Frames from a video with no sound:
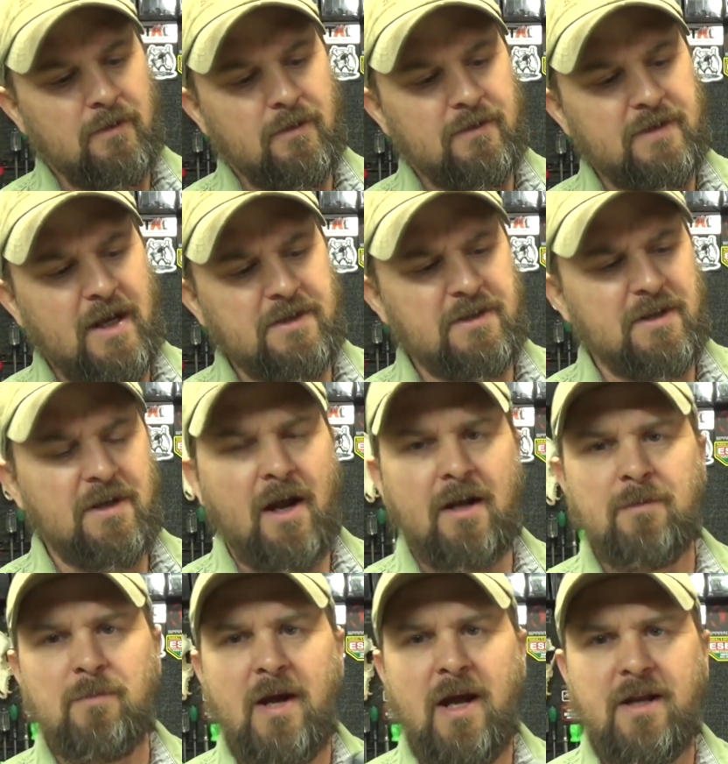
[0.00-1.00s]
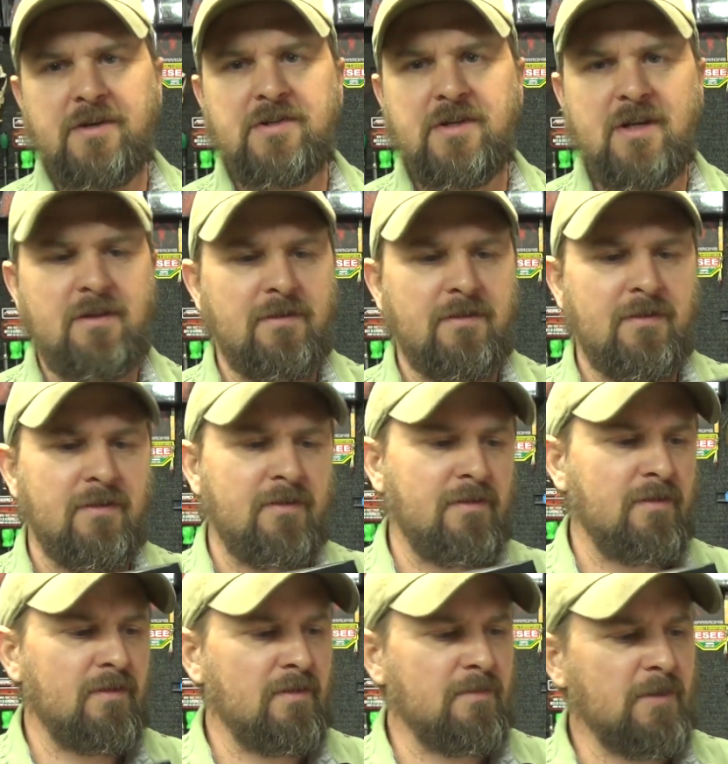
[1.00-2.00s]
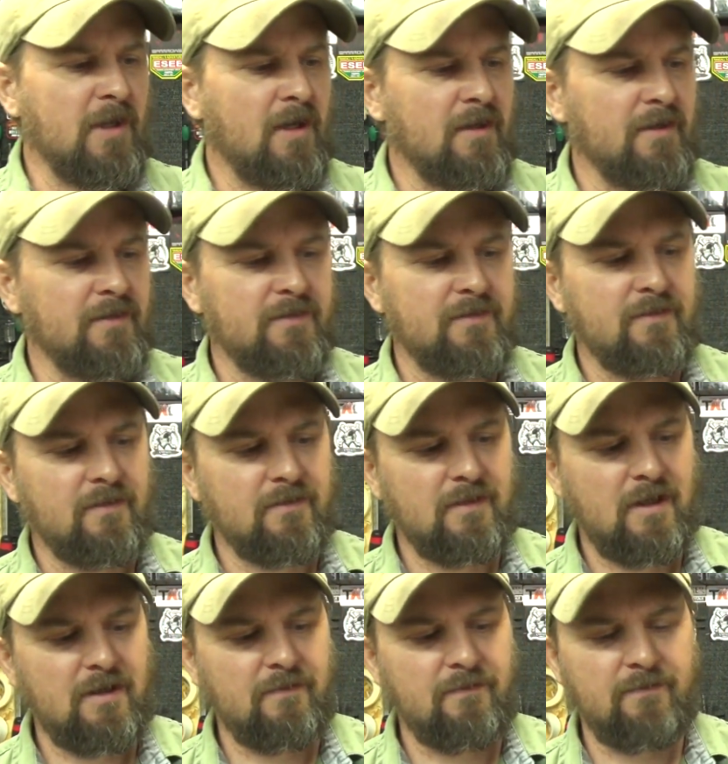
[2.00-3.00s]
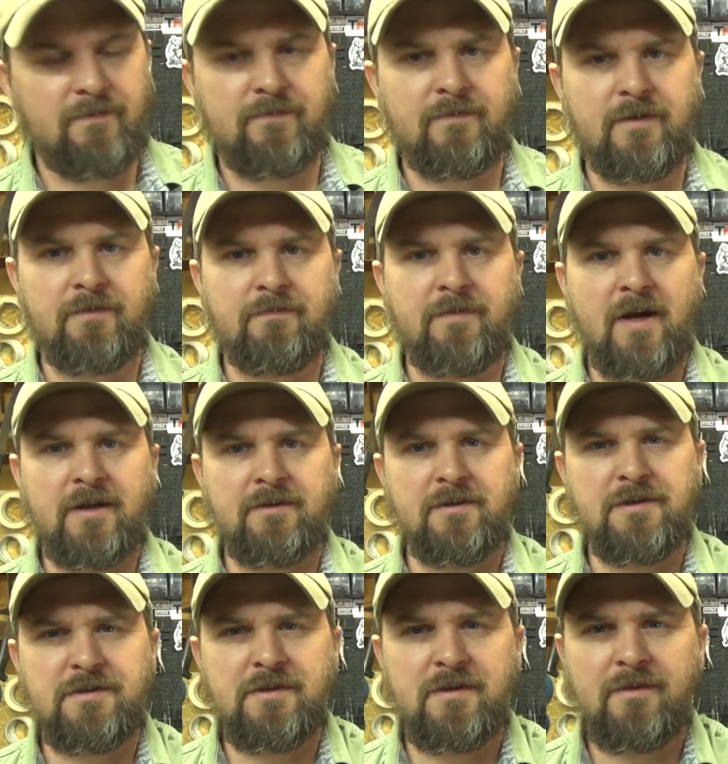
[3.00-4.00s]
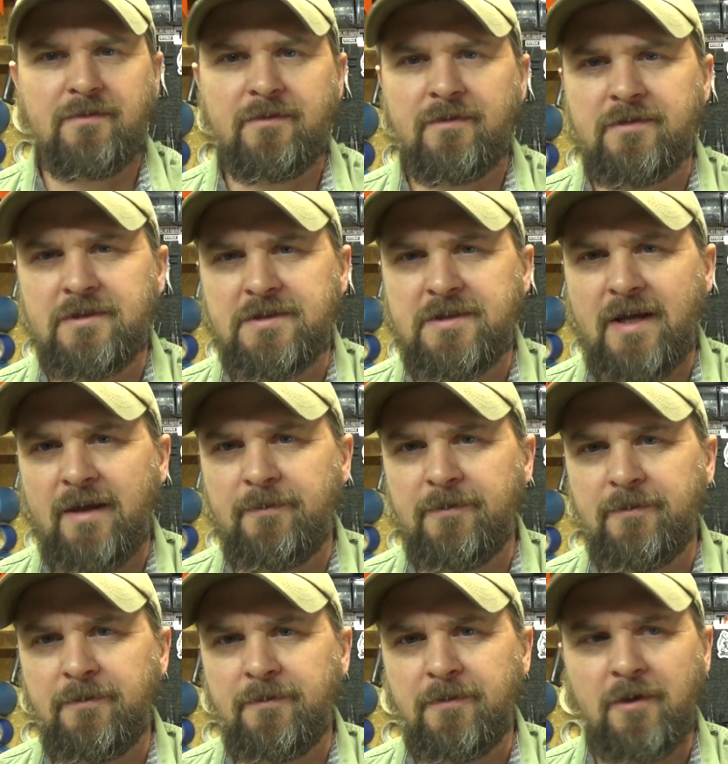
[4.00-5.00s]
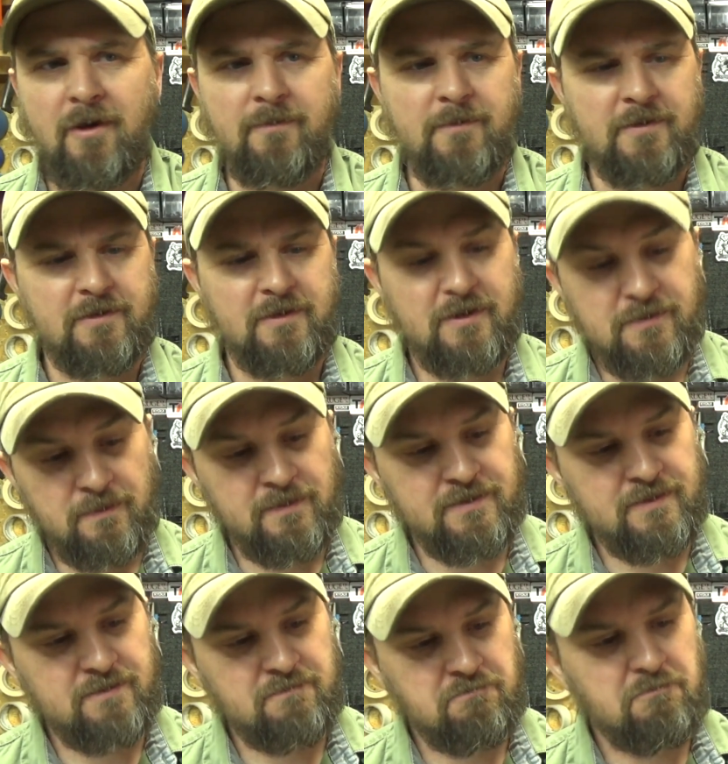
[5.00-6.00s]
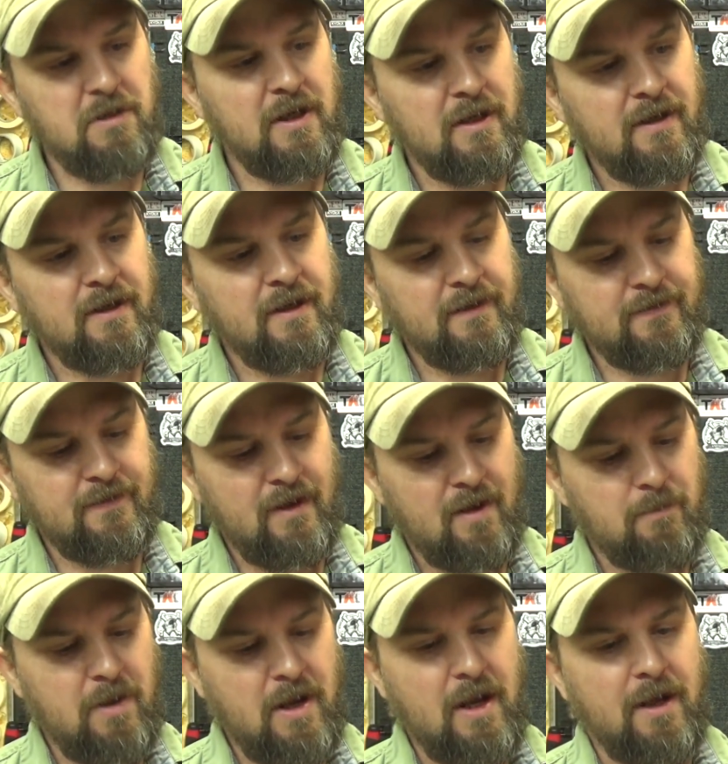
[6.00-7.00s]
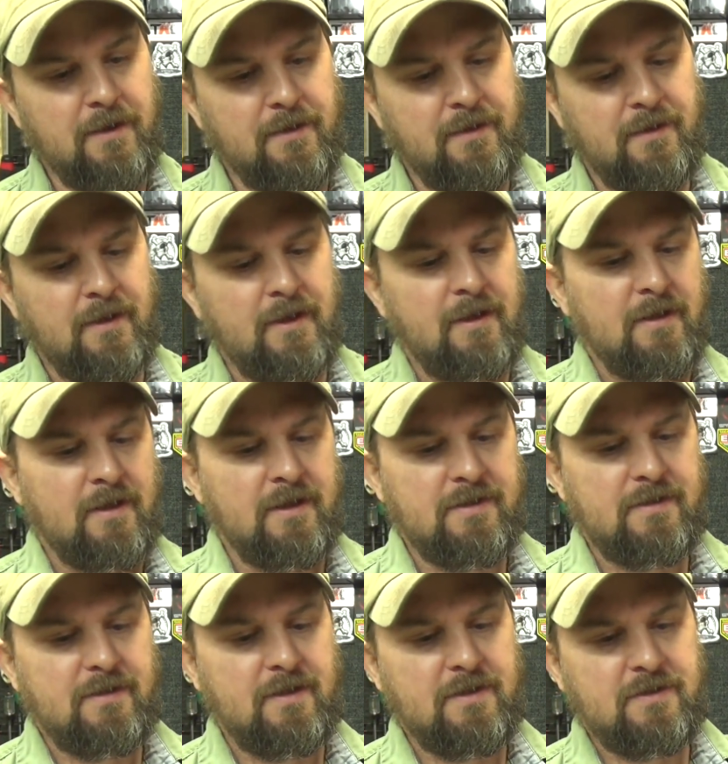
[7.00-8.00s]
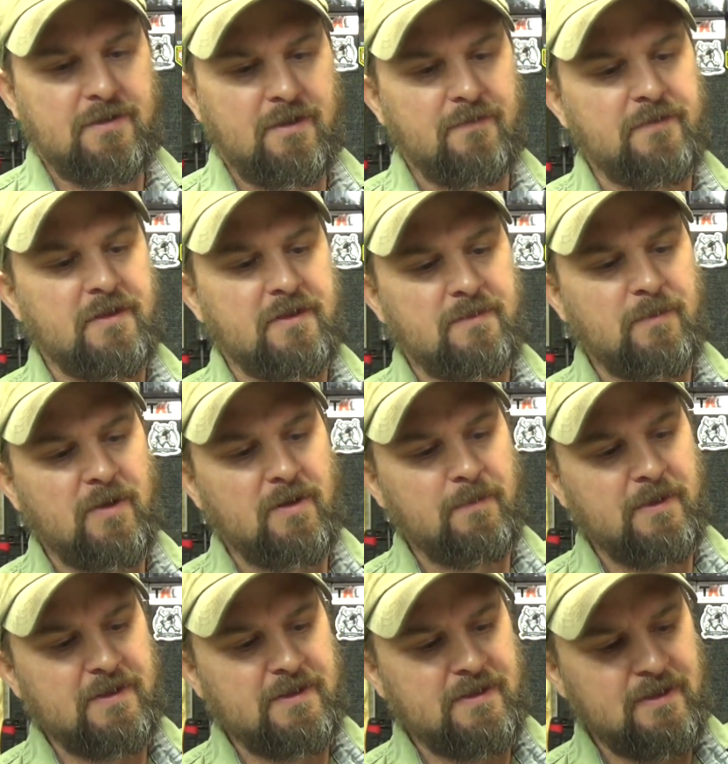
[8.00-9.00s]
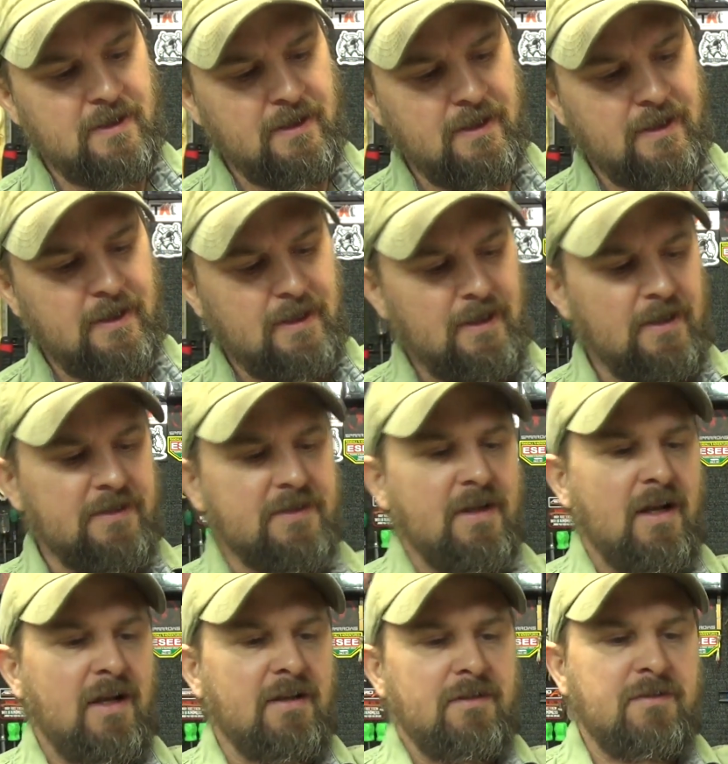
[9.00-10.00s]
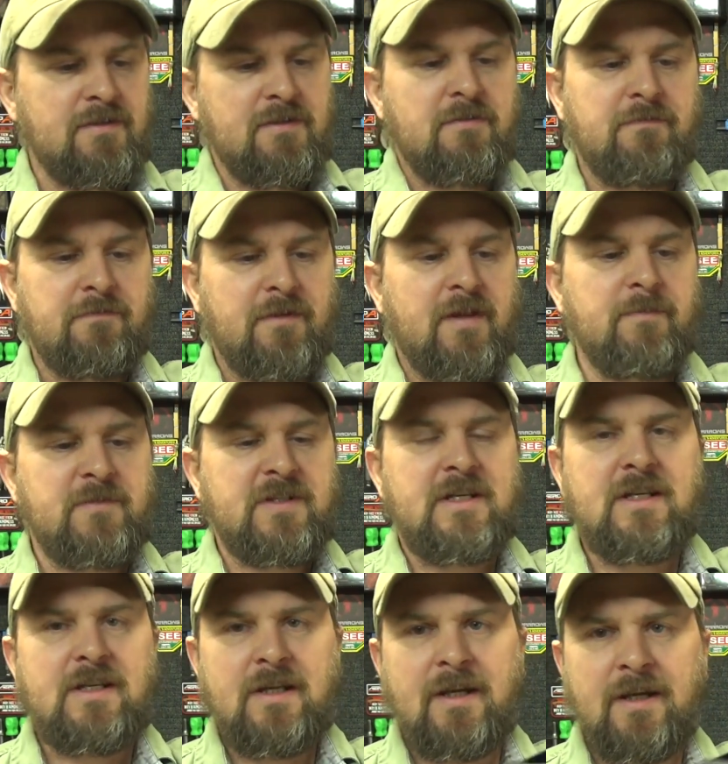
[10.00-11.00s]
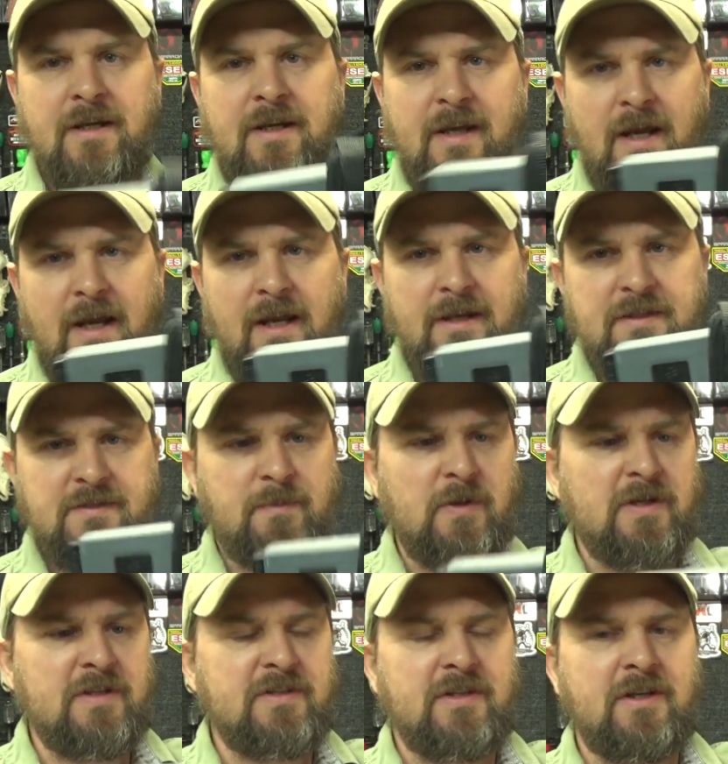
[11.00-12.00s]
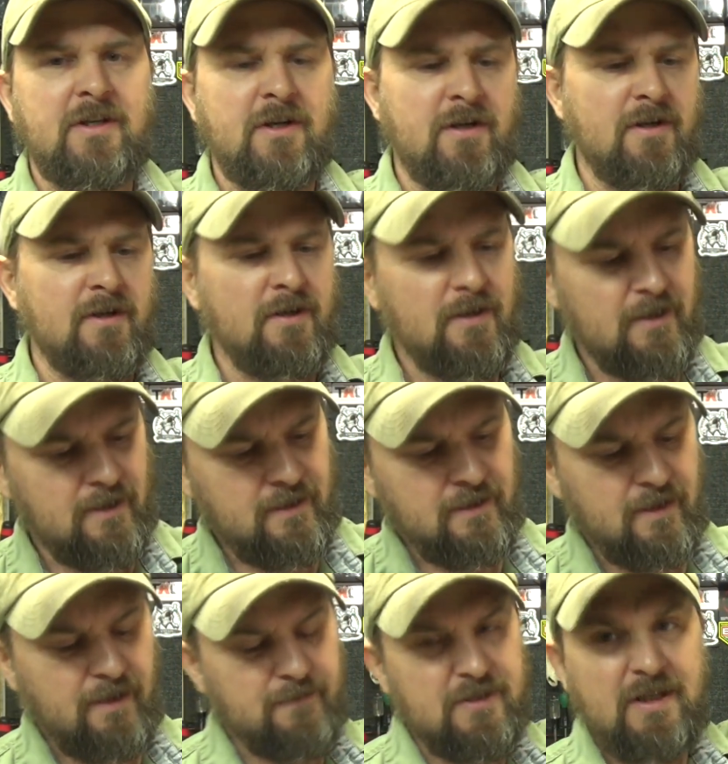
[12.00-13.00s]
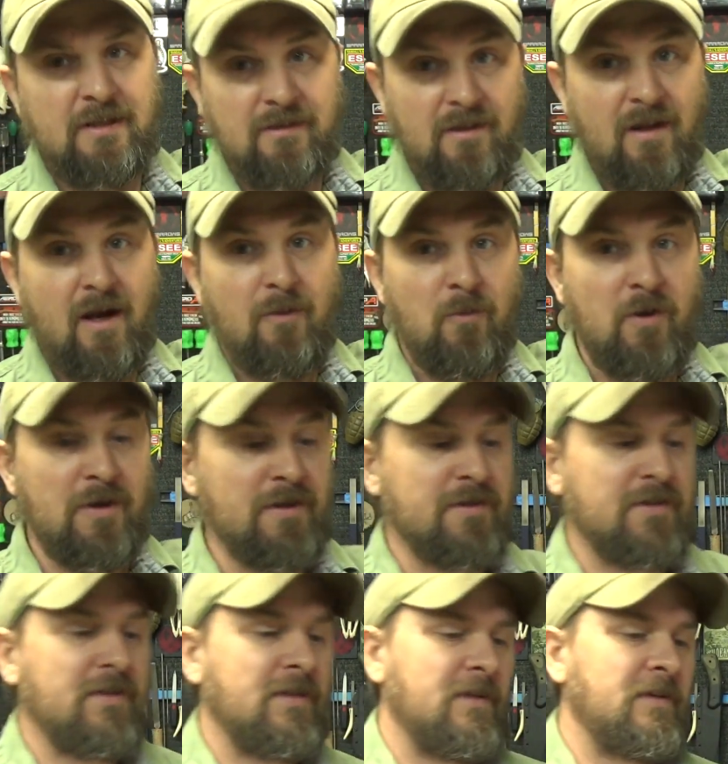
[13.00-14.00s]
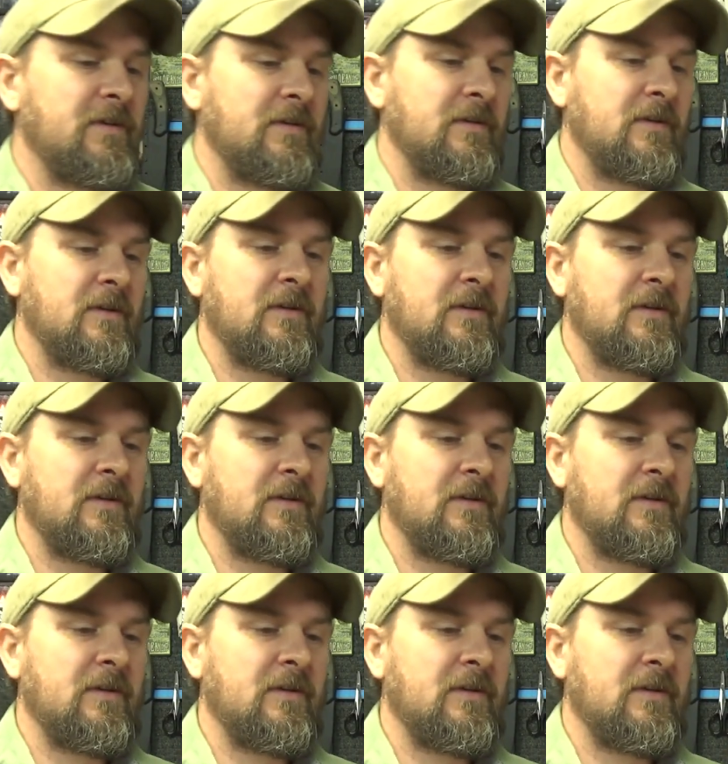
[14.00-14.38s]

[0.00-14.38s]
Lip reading: It's actually not a bad sheath, to be honest. A lot of the factory sheaths are just absolute garbage. This one's, it's not bad. It serves its purpose. It's not too flimsy, and it's pretty secure. I've seen a lot worse.